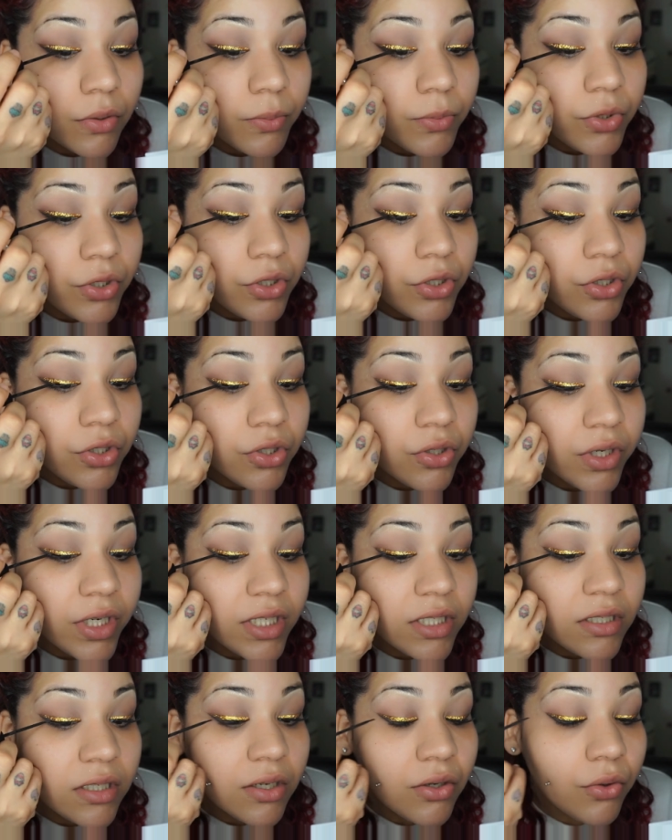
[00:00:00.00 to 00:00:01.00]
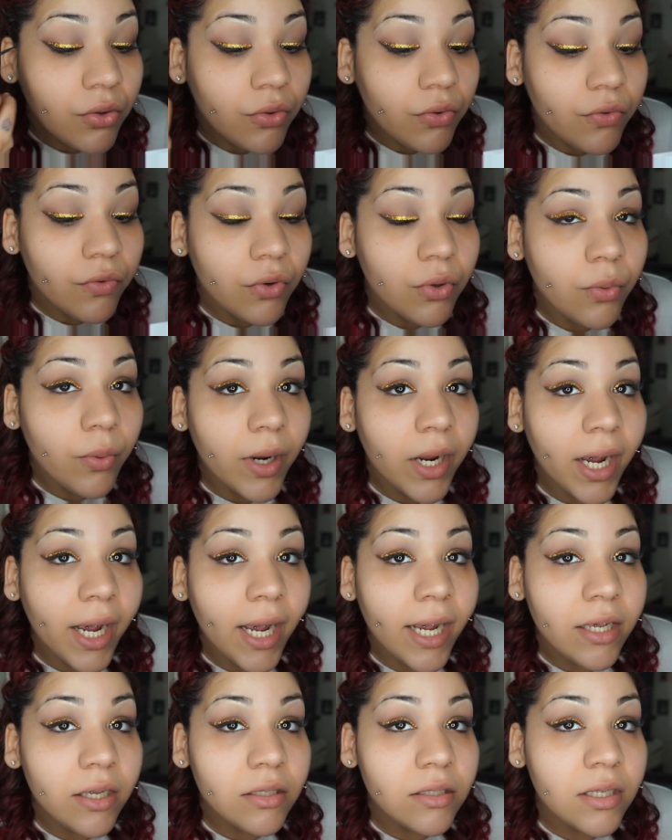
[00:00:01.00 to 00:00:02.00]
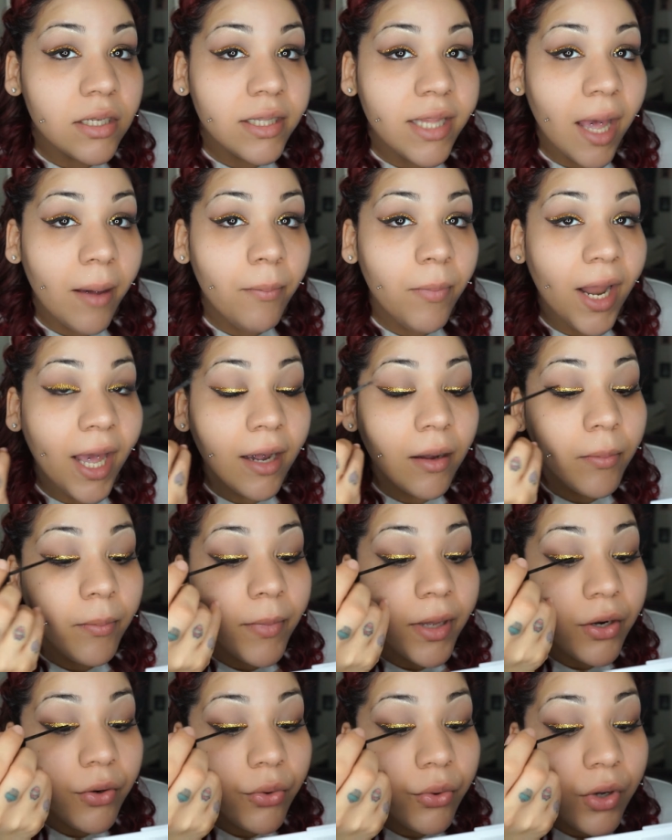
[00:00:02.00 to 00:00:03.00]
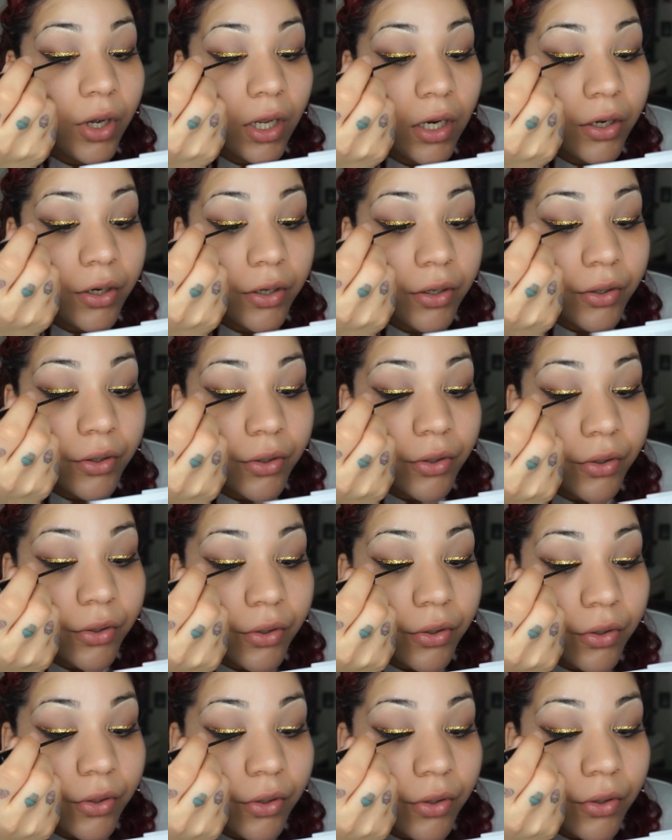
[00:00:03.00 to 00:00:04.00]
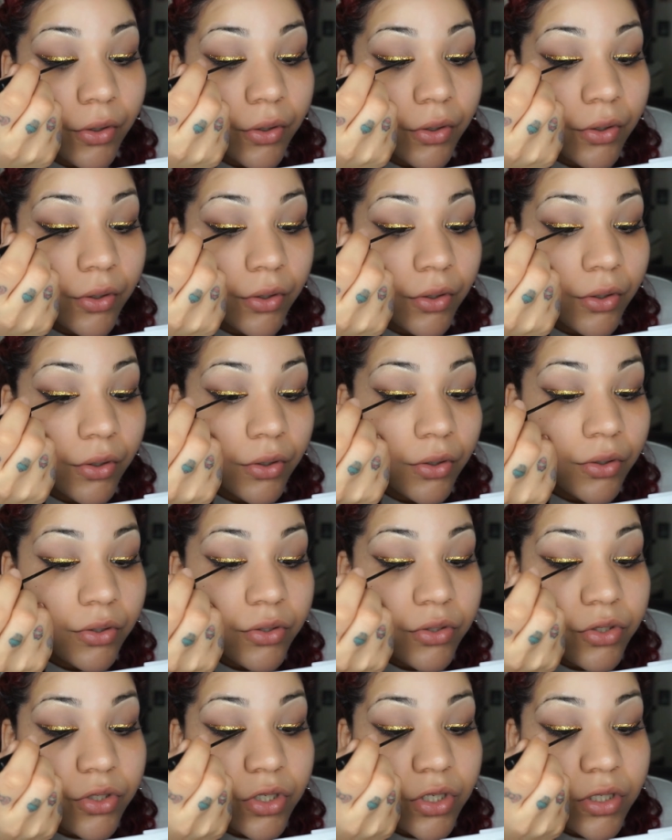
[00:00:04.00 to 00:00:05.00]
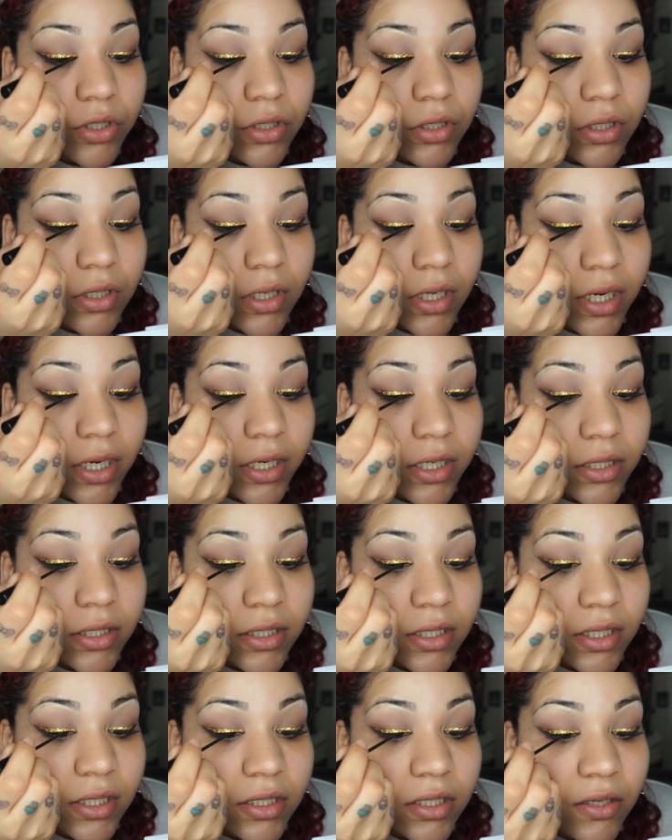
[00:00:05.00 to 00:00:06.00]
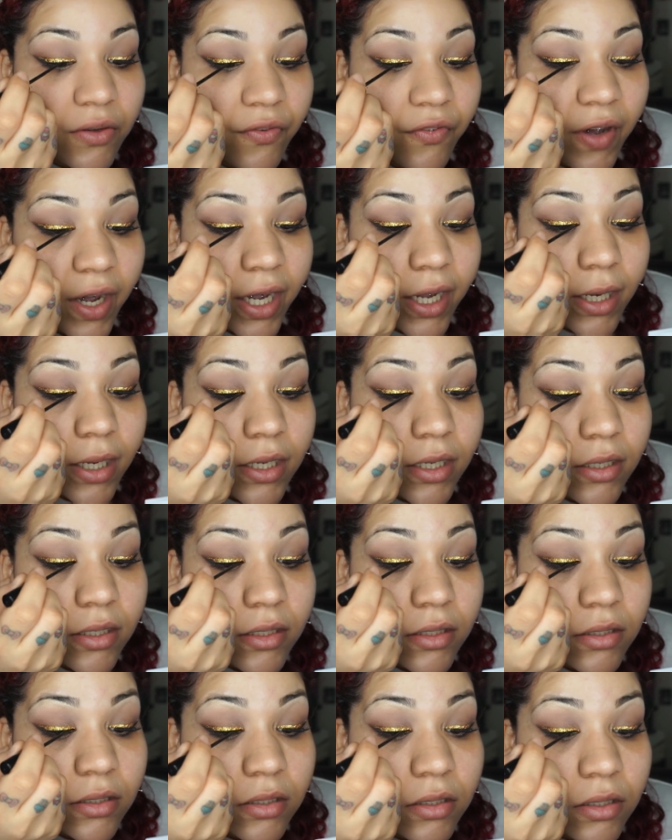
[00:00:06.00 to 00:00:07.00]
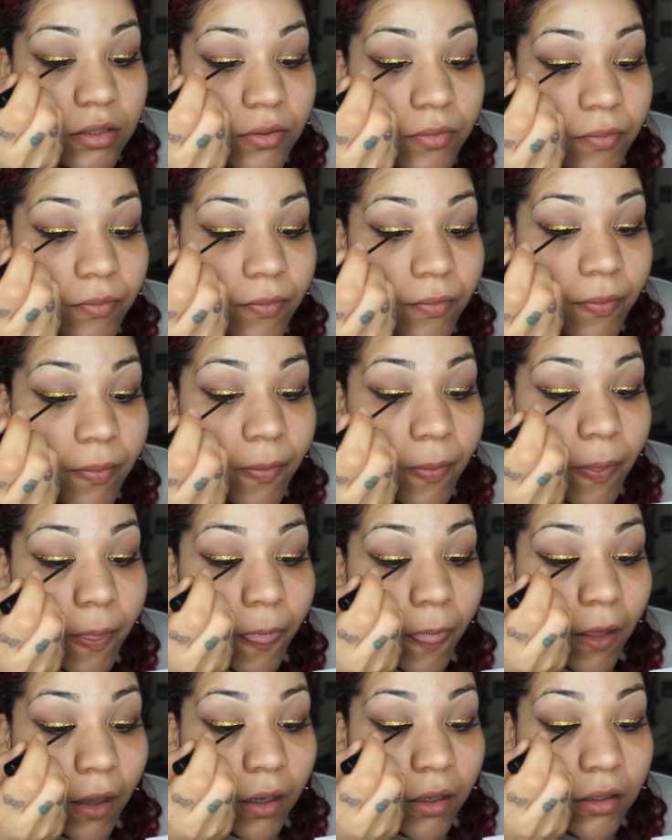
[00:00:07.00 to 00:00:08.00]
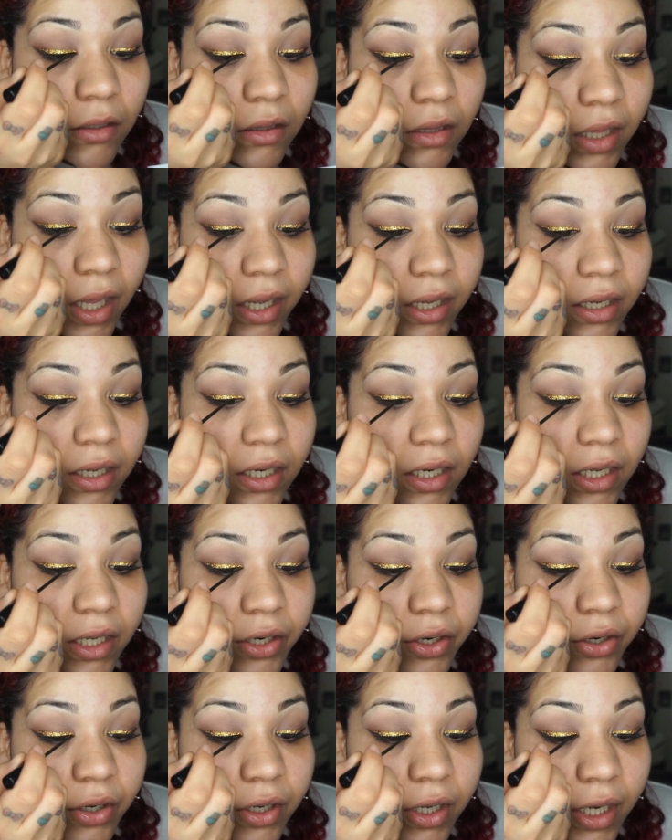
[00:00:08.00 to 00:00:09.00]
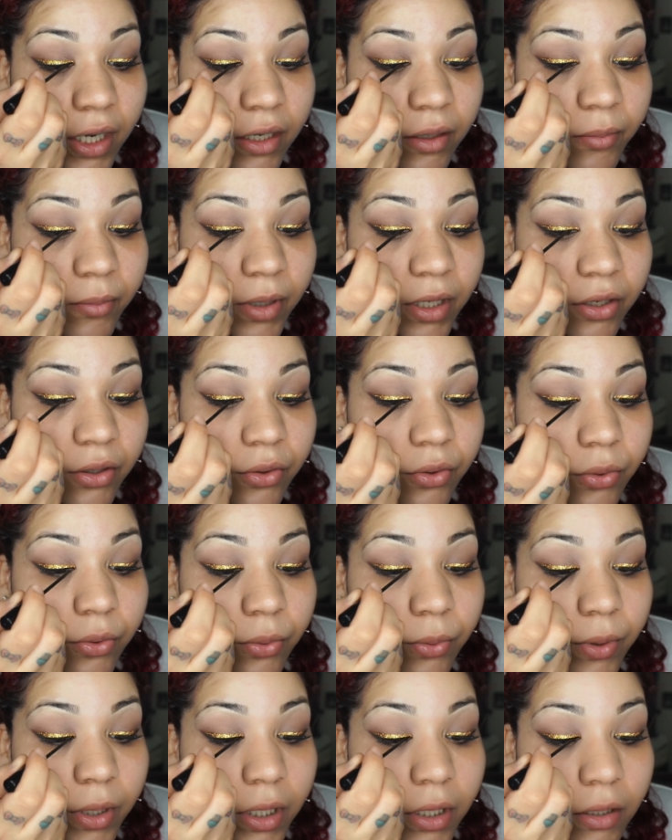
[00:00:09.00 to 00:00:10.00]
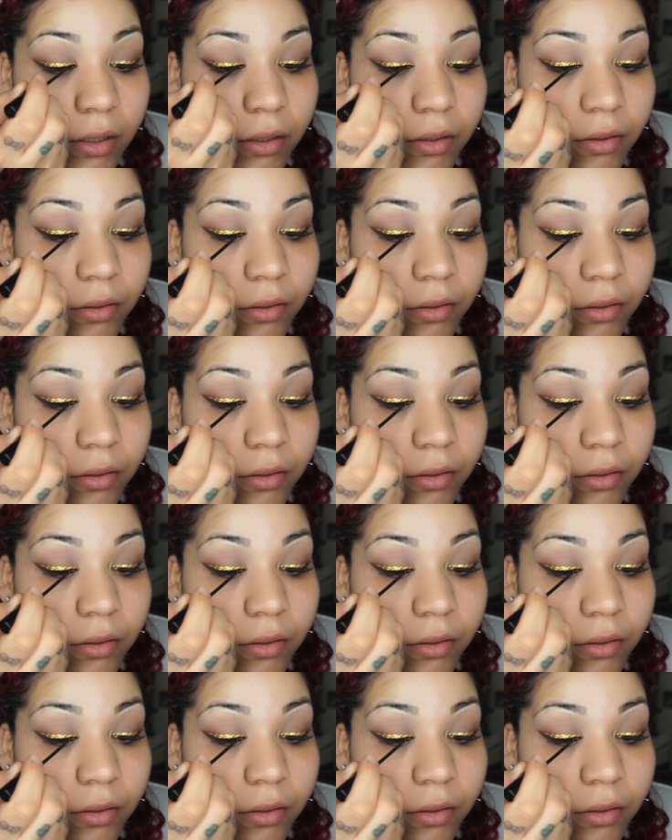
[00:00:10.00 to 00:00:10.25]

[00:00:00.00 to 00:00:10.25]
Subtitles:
I'm just tracing over where I did that black metal color, just to kind of intensify it, because that glitter kind of made it go away.